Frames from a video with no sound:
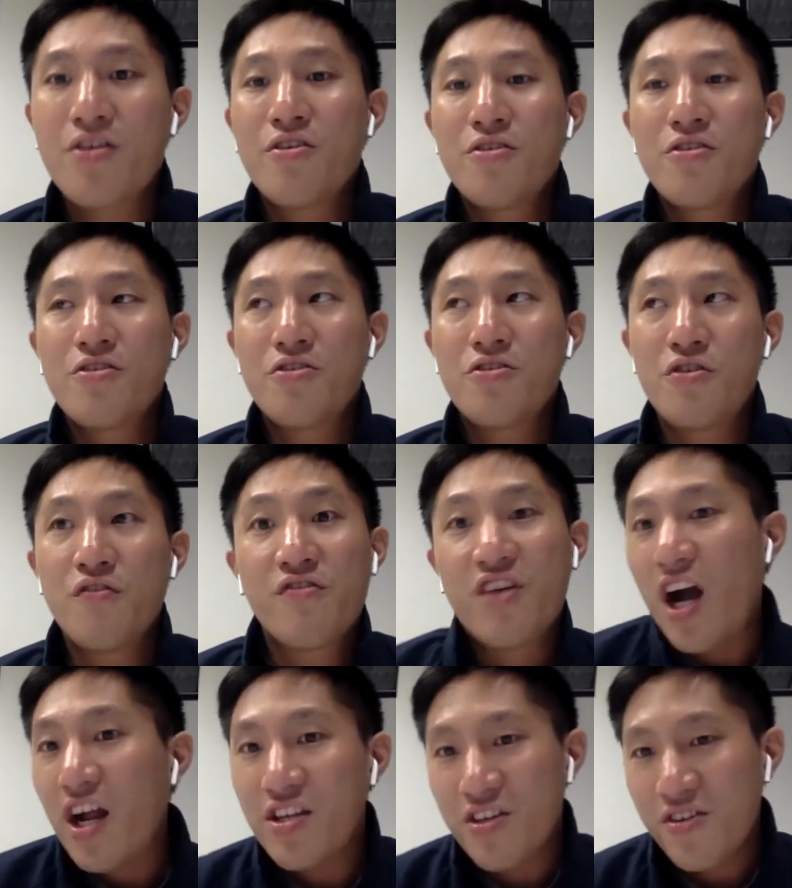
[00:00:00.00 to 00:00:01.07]
you've
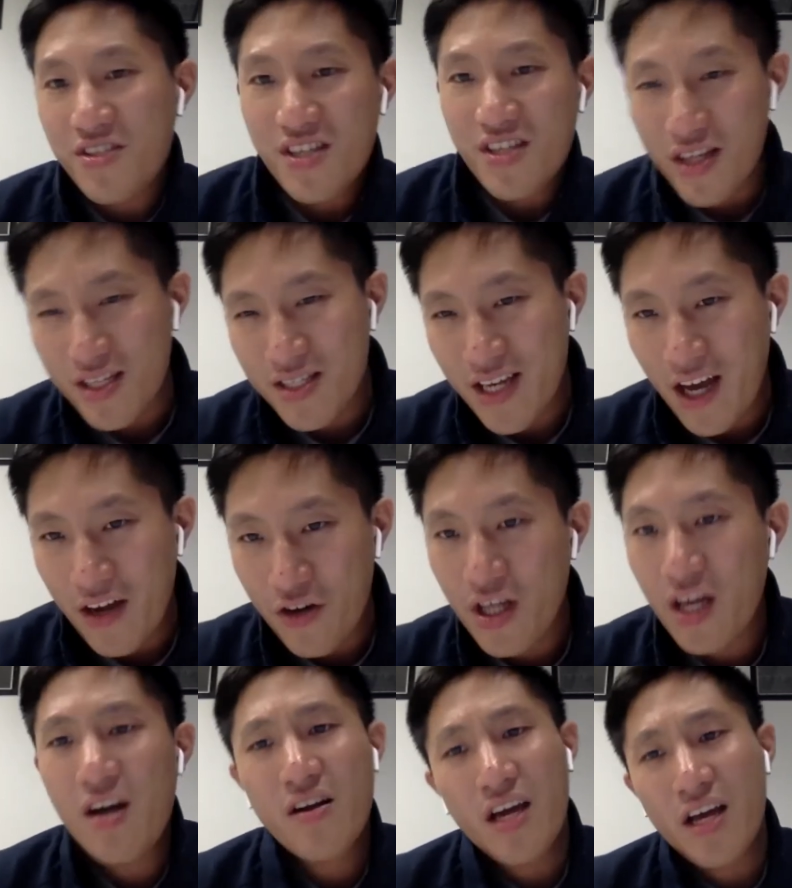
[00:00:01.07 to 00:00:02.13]
gotten used to this now. You're
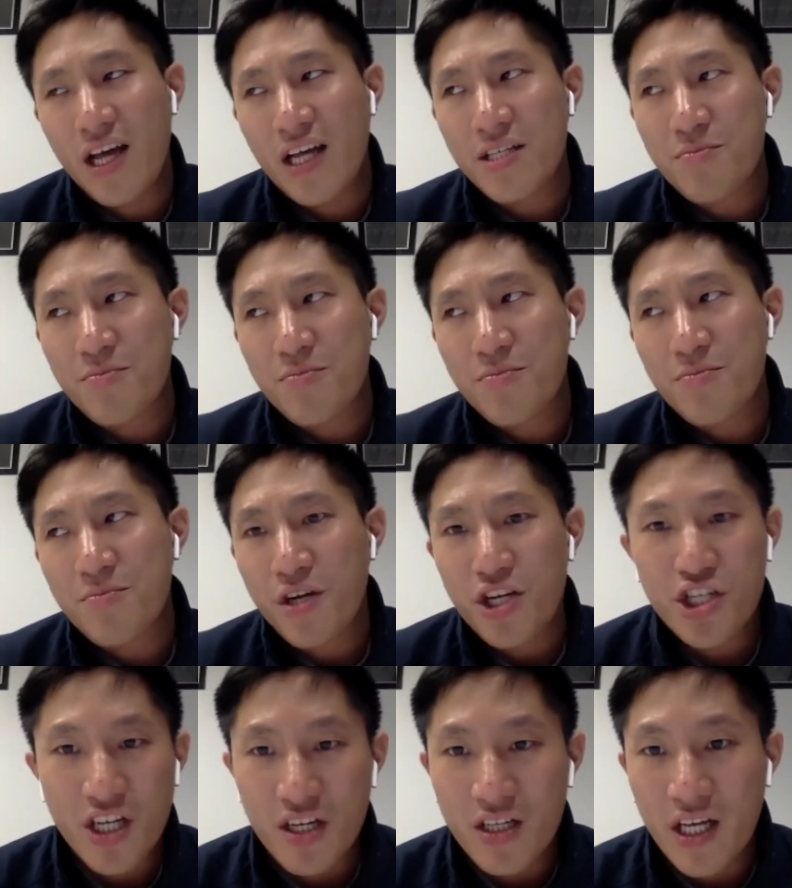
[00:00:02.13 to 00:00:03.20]
like, okay, that's
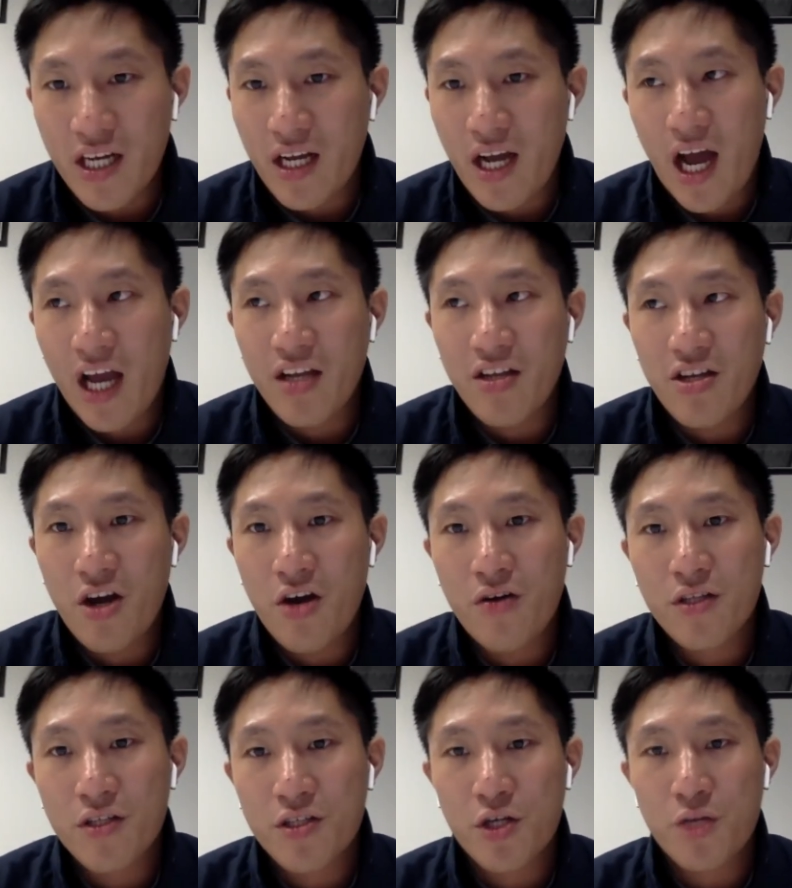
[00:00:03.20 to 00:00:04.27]
pretty chill. Like, I
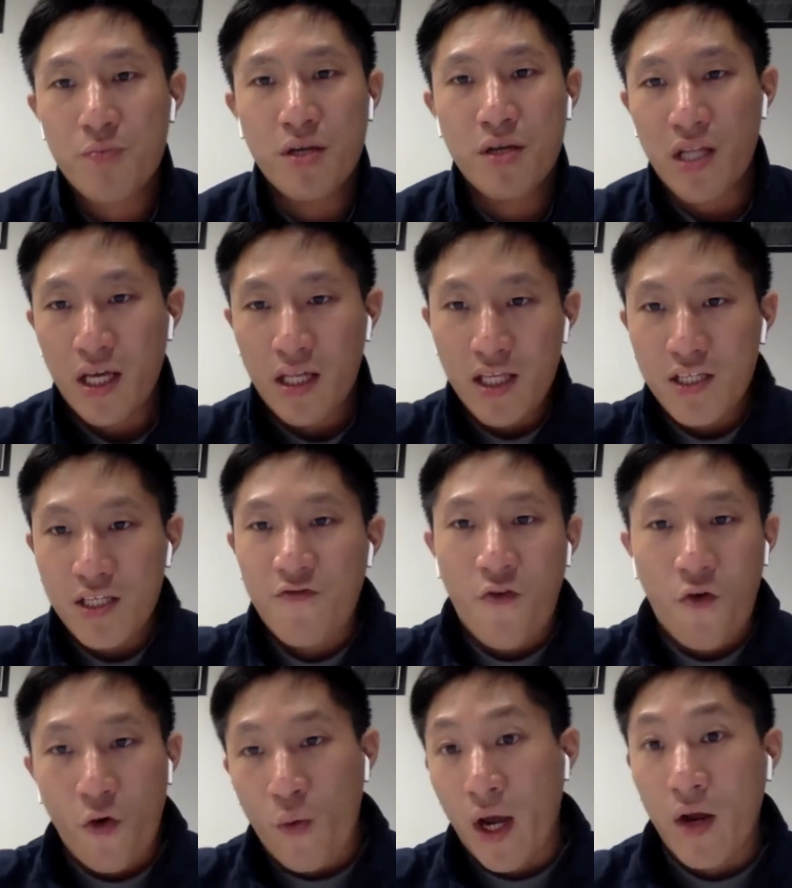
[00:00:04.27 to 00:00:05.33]
know there's going to be like these
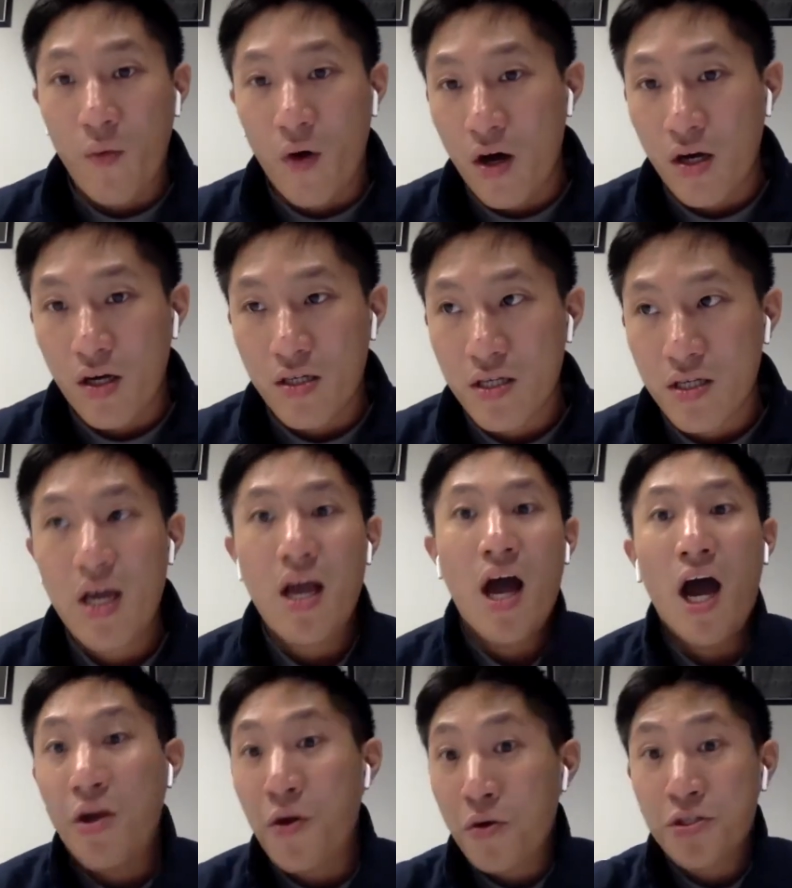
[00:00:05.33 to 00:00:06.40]
4 white walls.
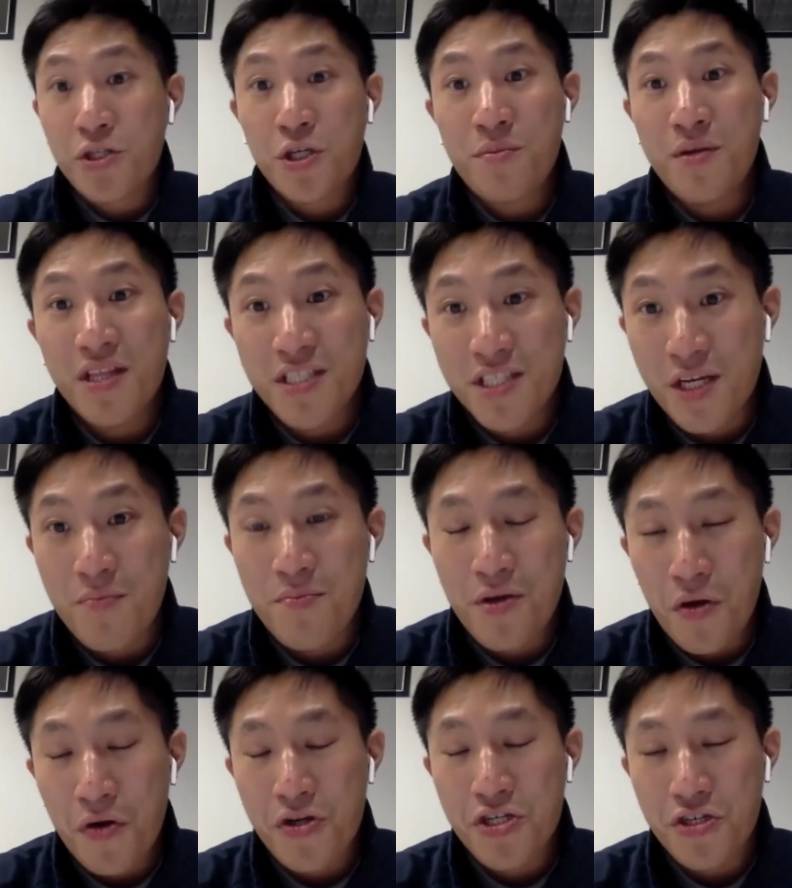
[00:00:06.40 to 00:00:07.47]
I know it's going to be this
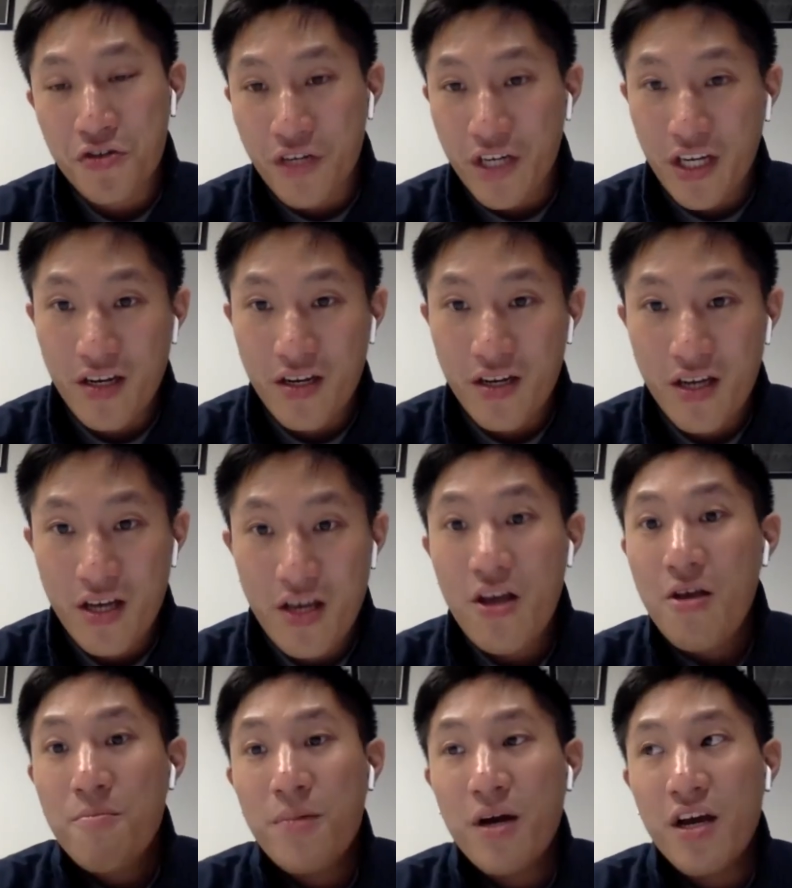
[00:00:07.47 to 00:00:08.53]
computer screen.
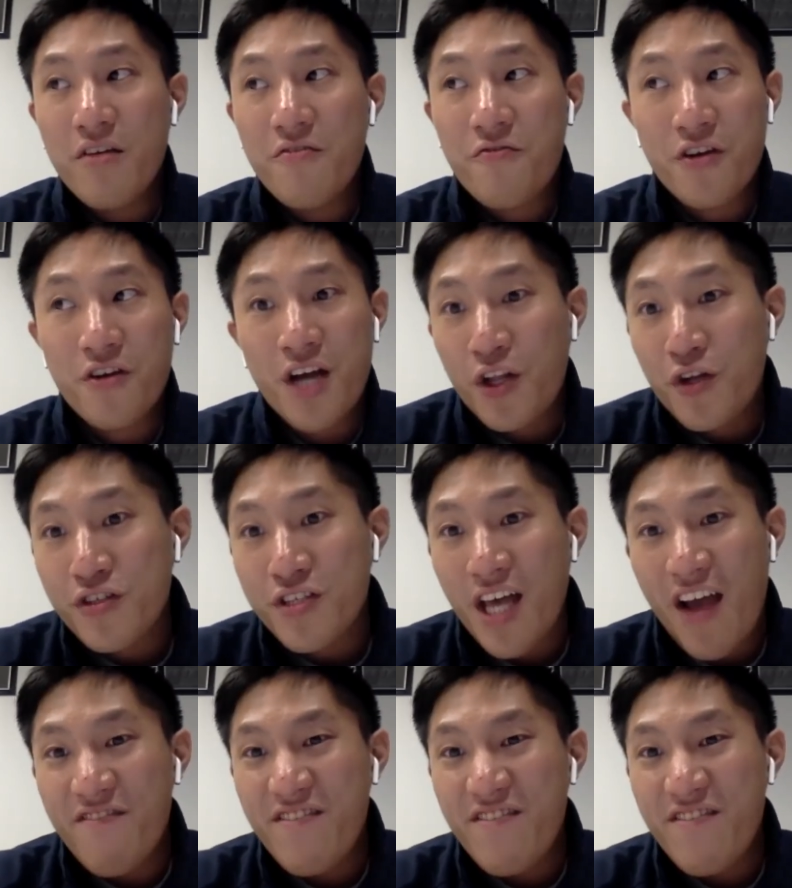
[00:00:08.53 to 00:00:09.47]
But for others that have